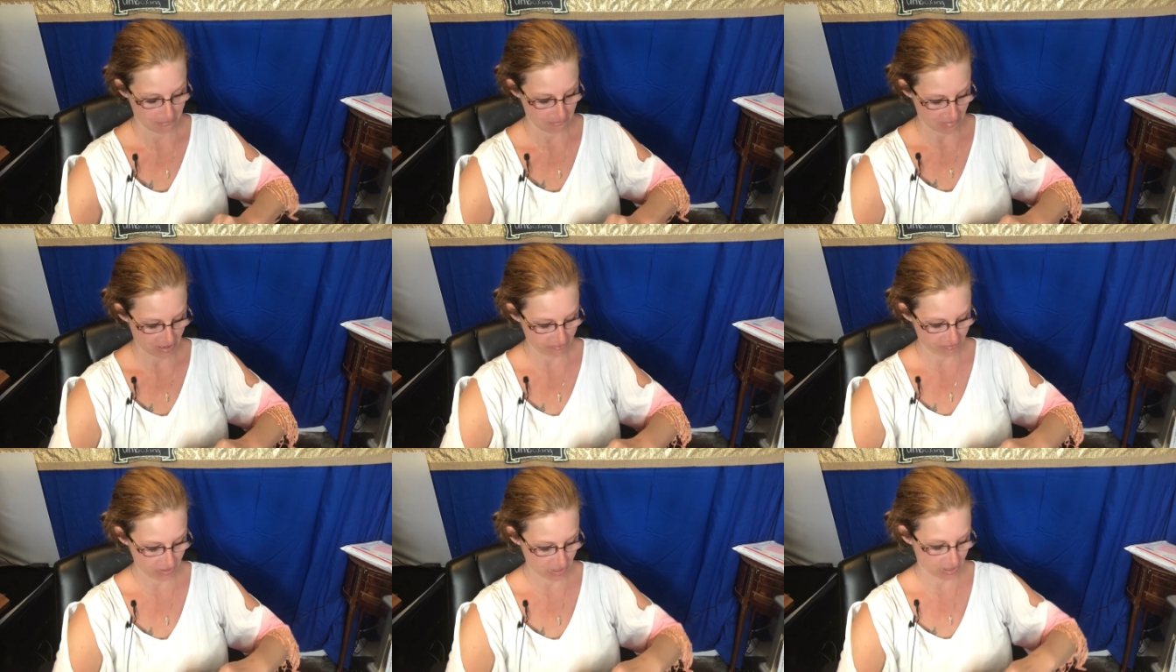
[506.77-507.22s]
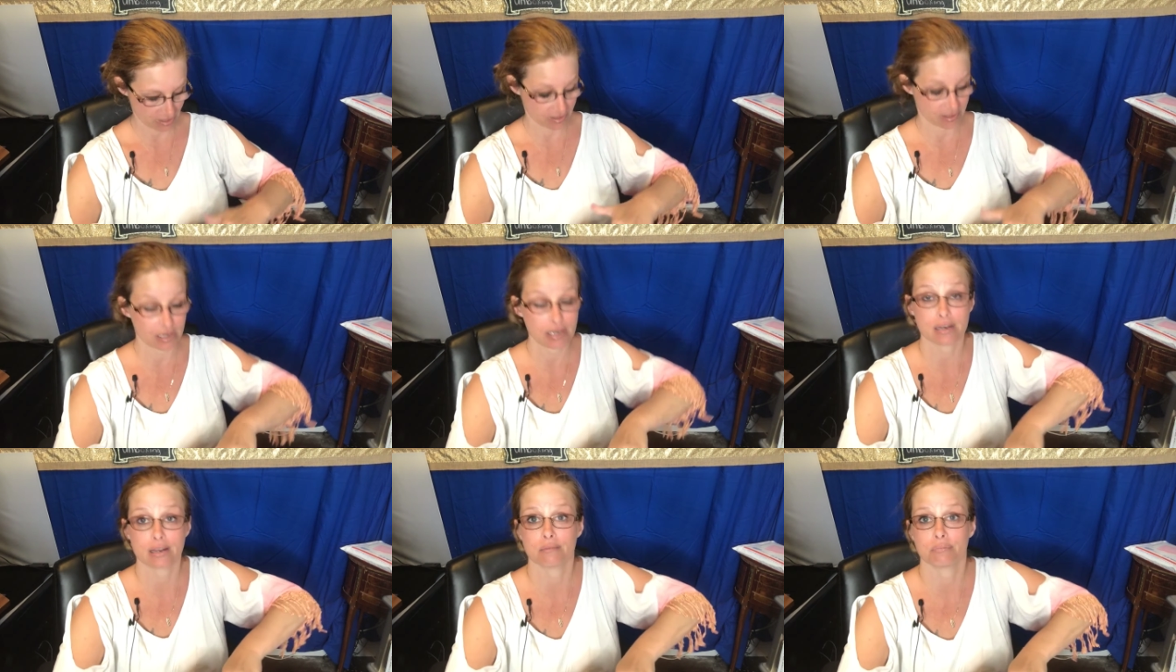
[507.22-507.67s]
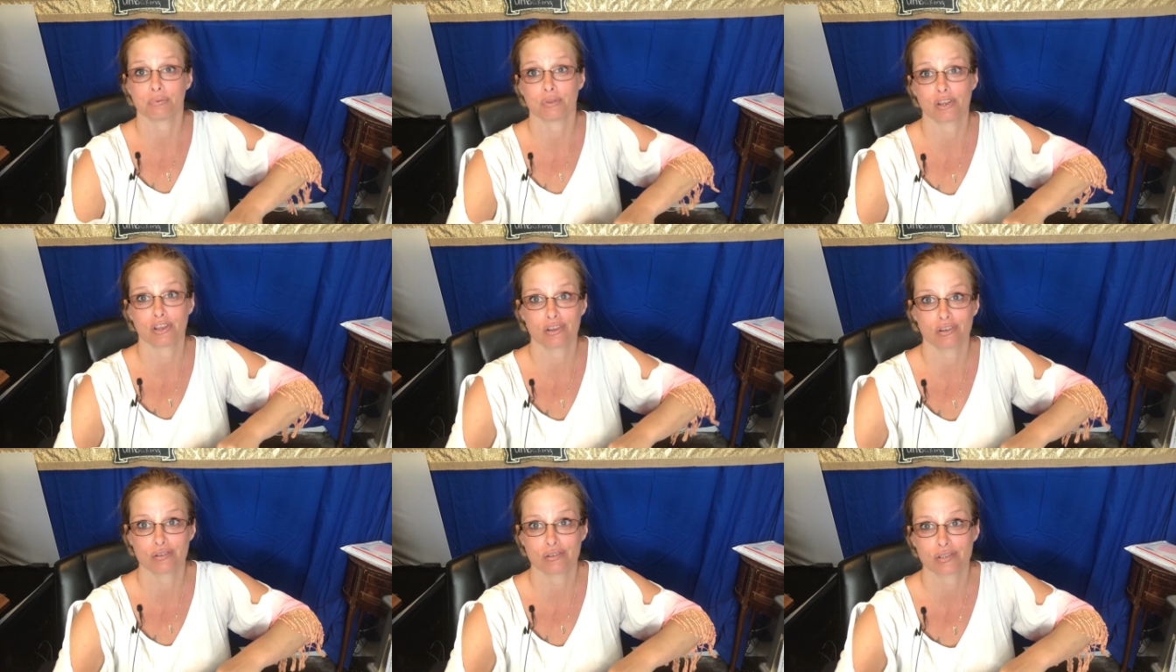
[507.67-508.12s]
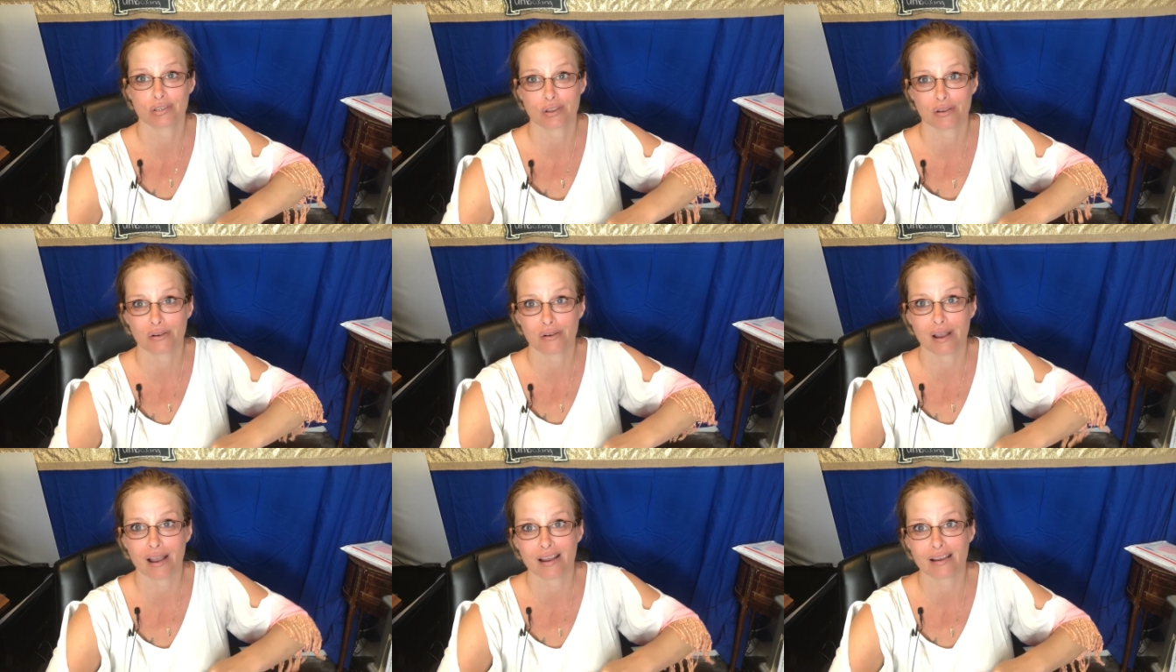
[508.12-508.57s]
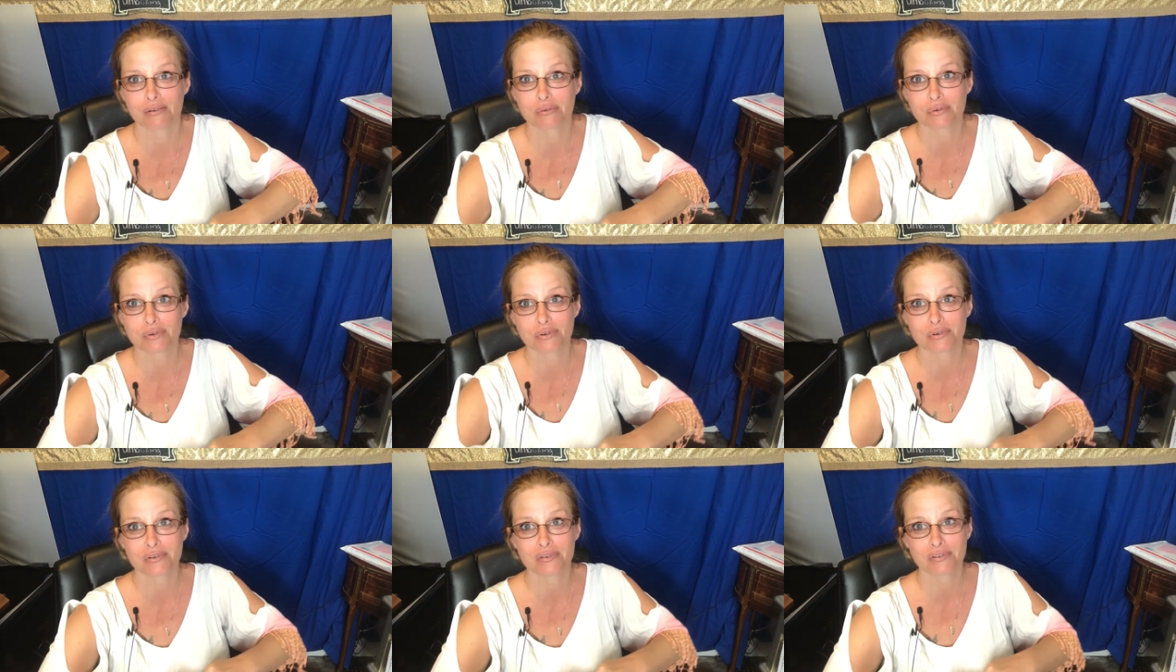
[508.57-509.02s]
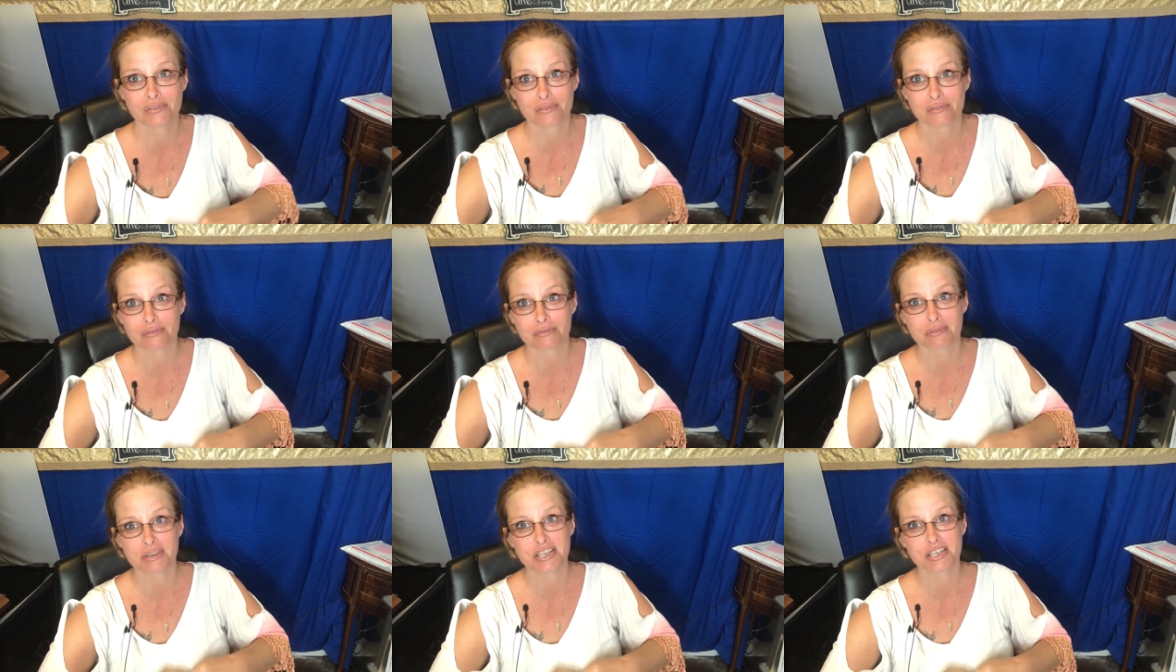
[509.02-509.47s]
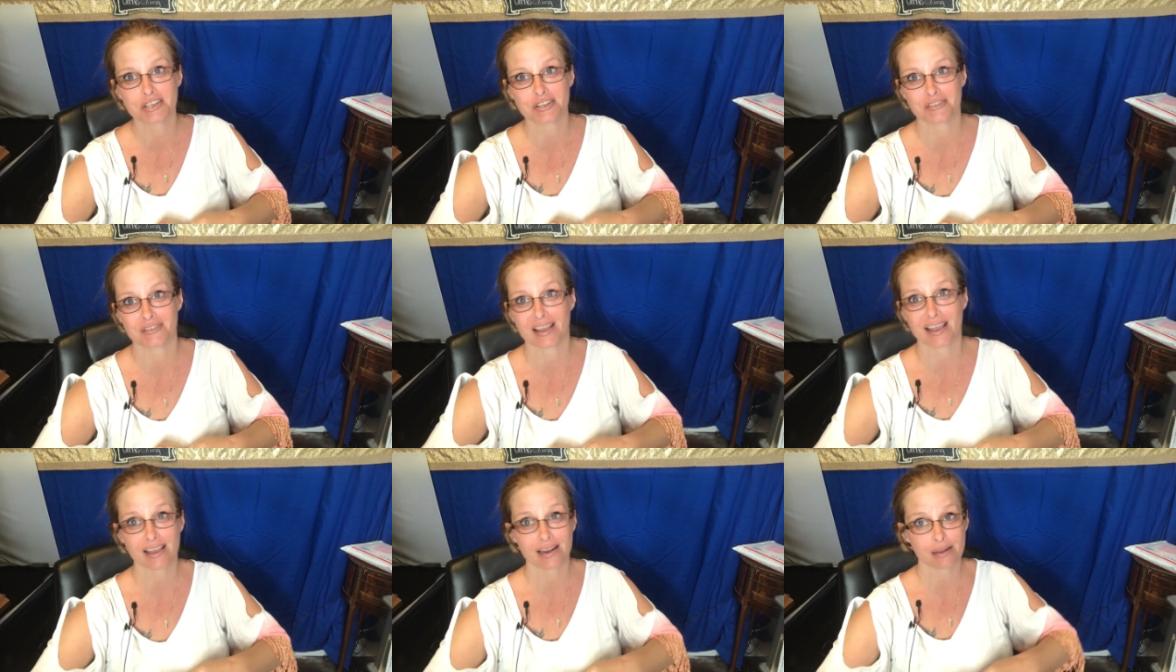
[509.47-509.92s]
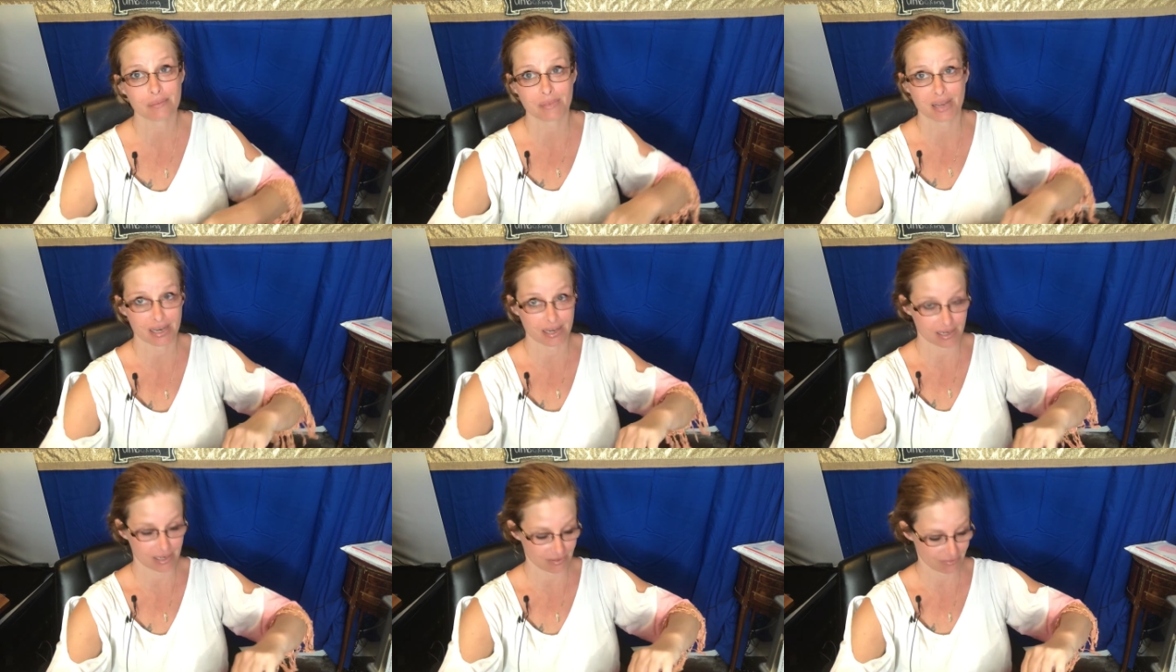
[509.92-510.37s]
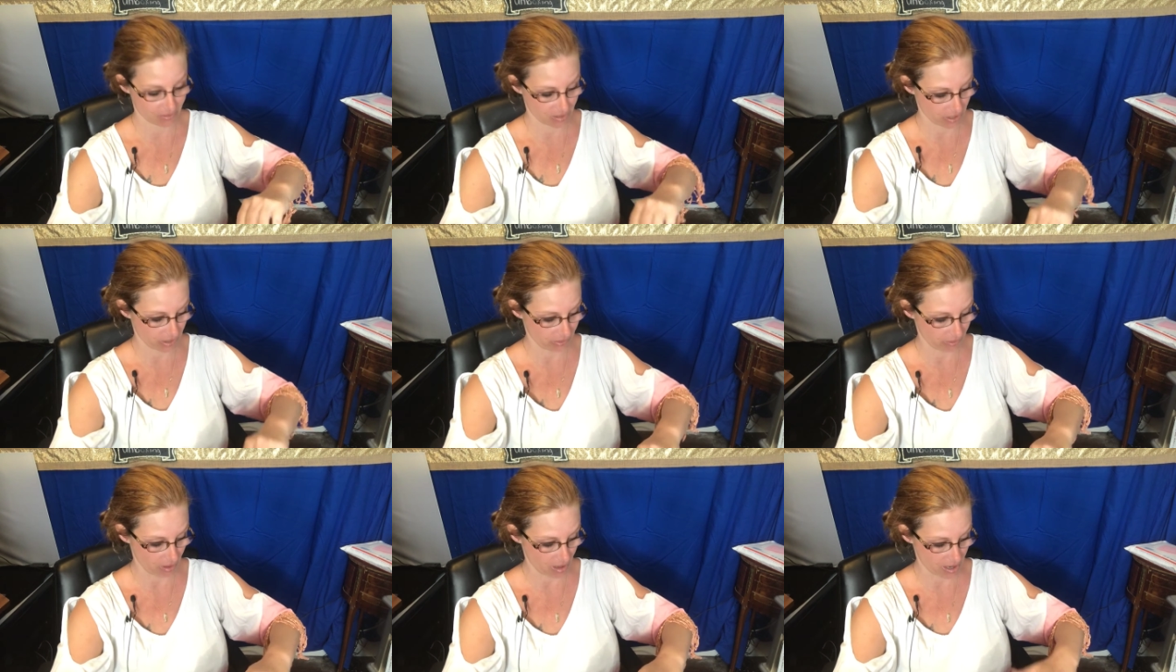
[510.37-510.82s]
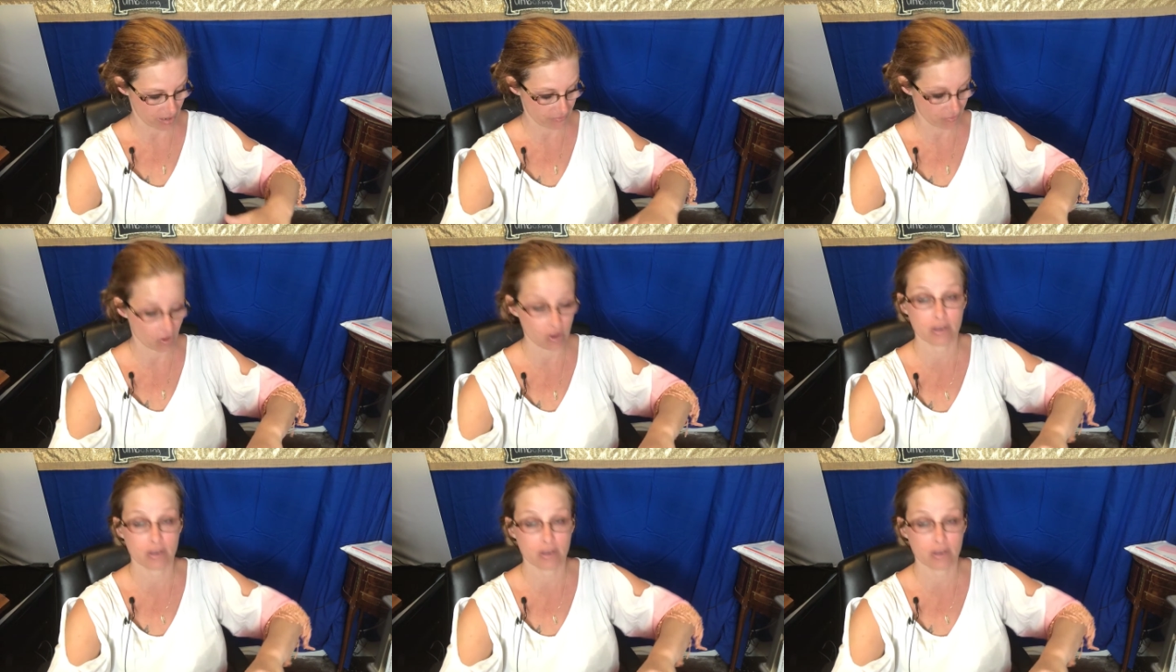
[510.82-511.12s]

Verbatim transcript: my video didn't upload, so I will redo that. I might even go live on